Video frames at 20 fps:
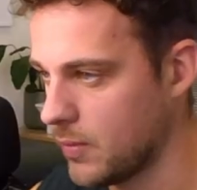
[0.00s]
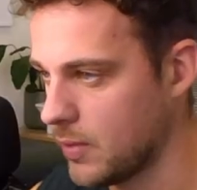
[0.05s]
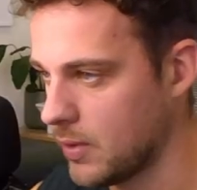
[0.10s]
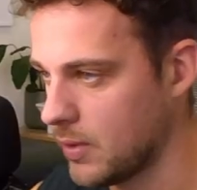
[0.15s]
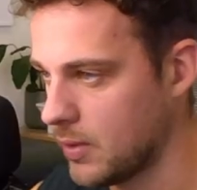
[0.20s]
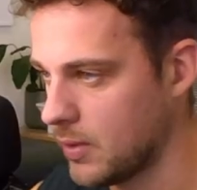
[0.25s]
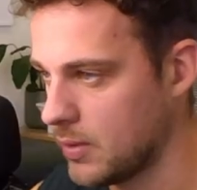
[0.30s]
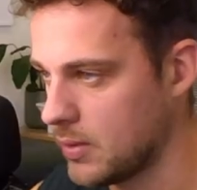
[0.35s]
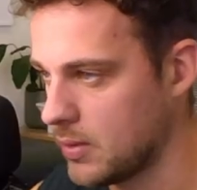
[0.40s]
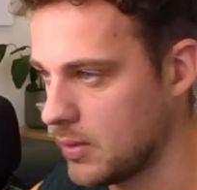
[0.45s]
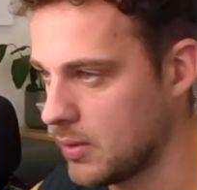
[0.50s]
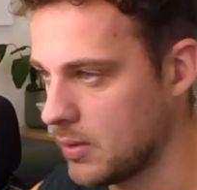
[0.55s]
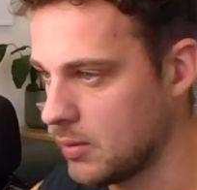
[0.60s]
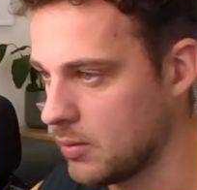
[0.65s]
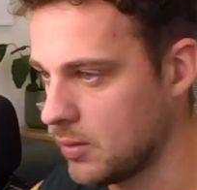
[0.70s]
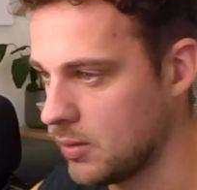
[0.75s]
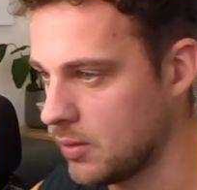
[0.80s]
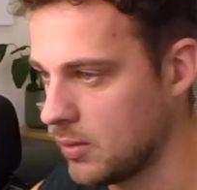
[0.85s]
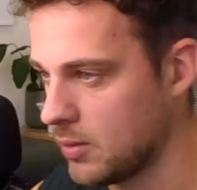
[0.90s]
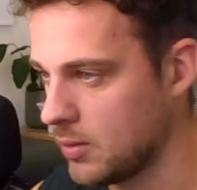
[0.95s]
Let's see
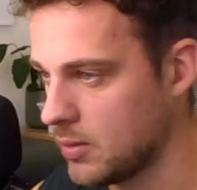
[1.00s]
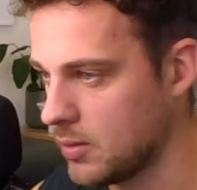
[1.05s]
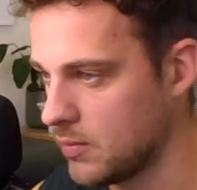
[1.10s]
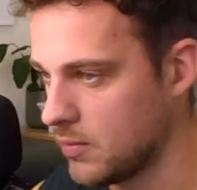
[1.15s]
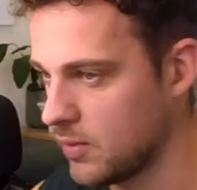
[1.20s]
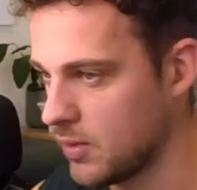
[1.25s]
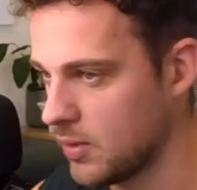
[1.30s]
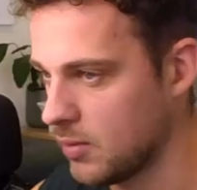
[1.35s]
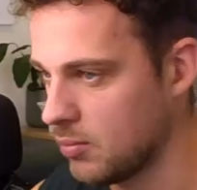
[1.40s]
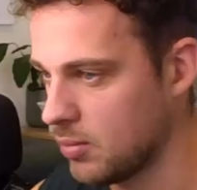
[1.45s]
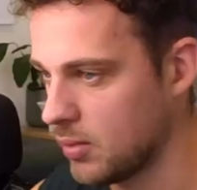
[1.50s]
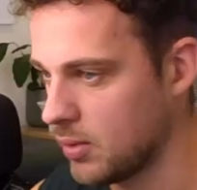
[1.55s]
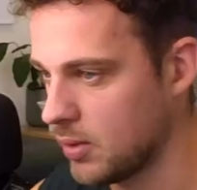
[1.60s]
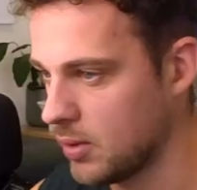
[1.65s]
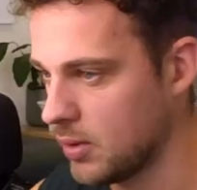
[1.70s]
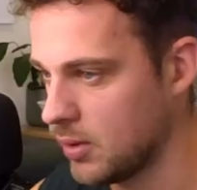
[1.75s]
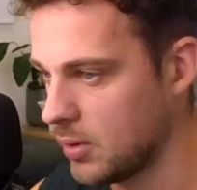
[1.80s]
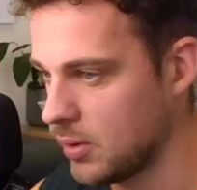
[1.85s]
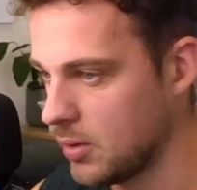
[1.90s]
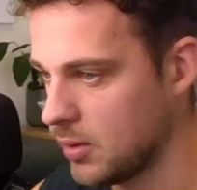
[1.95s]
what he does if I
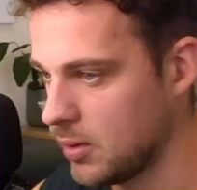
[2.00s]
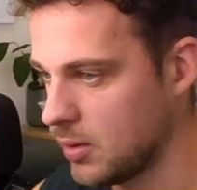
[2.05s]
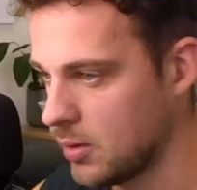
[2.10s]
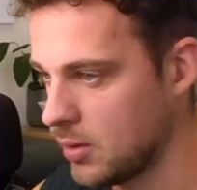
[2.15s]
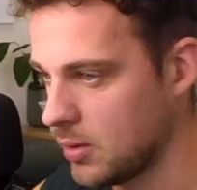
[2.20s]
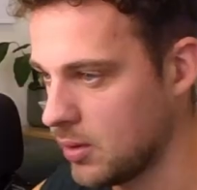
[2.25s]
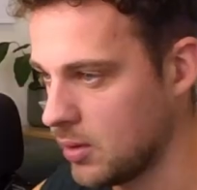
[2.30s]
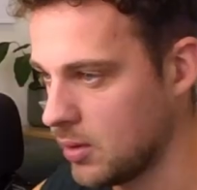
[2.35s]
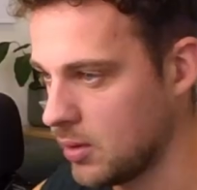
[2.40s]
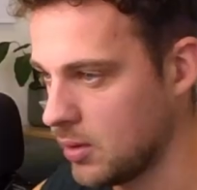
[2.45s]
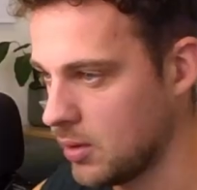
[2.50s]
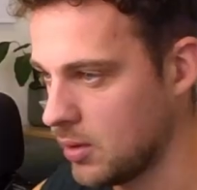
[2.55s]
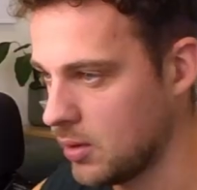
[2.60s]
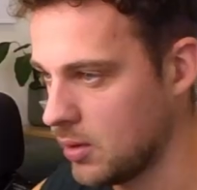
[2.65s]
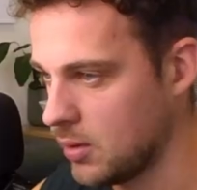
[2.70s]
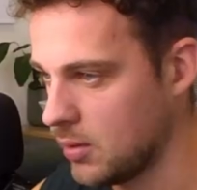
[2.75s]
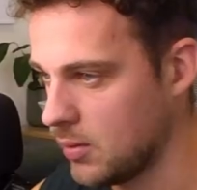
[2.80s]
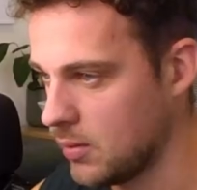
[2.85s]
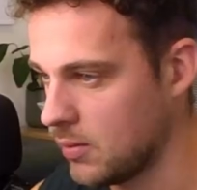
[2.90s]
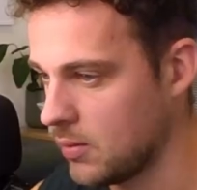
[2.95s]
play
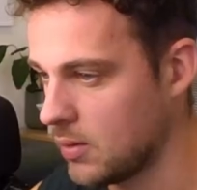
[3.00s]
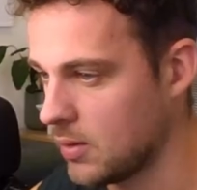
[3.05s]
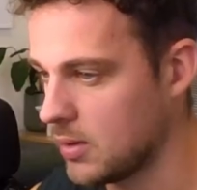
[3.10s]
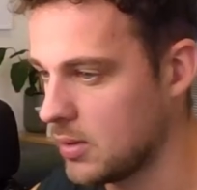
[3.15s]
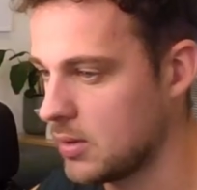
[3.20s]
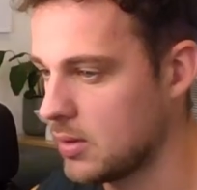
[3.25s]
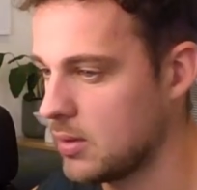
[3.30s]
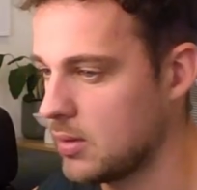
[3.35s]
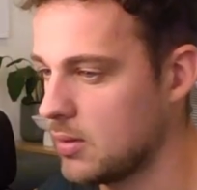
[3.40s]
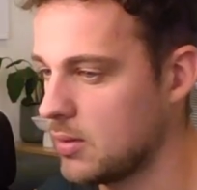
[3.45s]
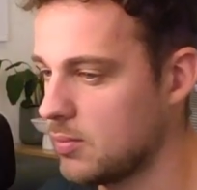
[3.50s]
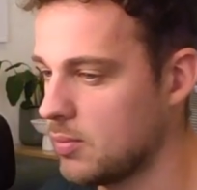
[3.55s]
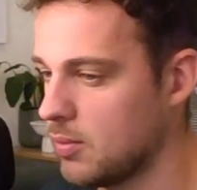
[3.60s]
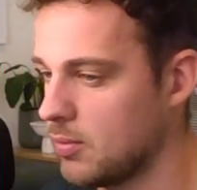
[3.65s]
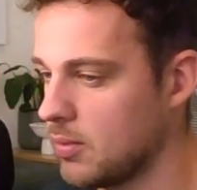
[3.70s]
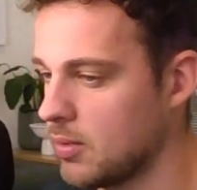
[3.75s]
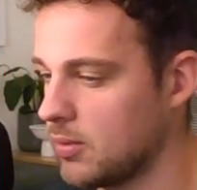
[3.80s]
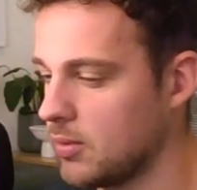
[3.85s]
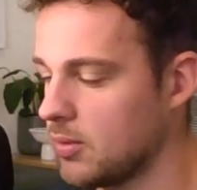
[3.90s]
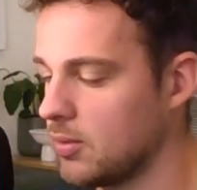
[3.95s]
this. He's
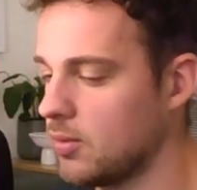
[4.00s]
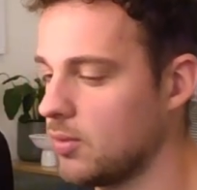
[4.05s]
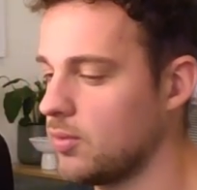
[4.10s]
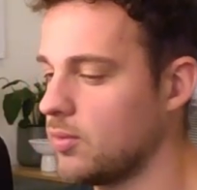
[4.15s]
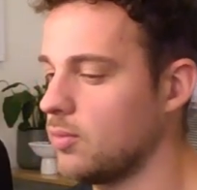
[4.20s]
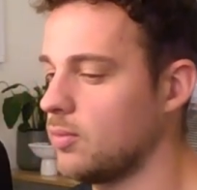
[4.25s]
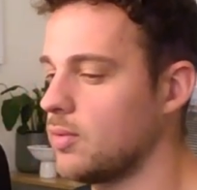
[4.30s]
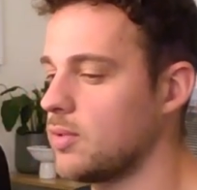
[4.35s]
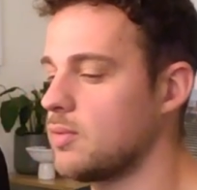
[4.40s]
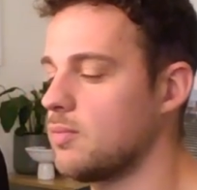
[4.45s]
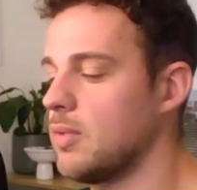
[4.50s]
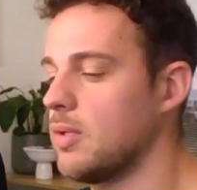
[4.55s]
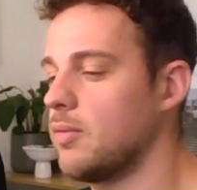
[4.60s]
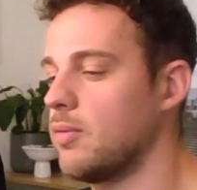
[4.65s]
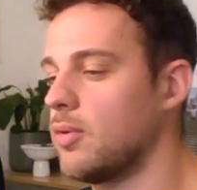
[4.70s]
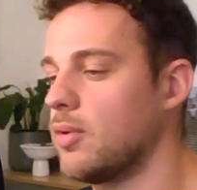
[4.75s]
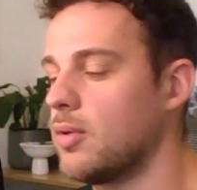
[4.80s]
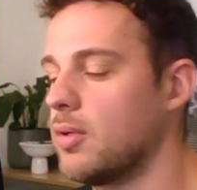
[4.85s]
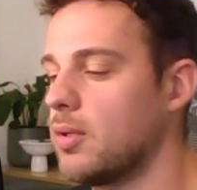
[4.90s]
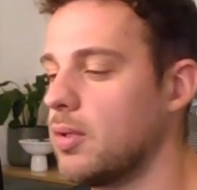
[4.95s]
probably gonna go towards my
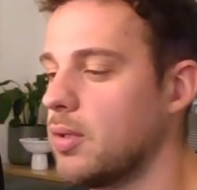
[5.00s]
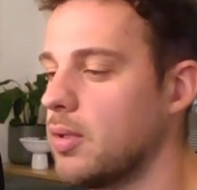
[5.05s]
rook.